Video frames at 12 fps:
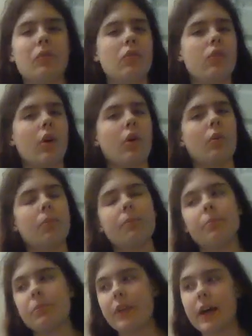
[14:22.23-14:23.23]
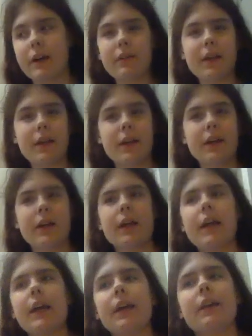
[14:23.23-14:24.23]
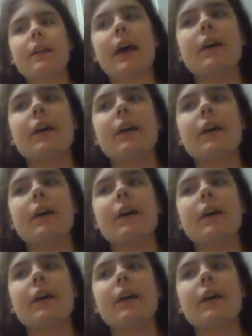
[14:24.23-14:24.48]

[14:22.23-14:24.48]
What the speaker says: so yeah. And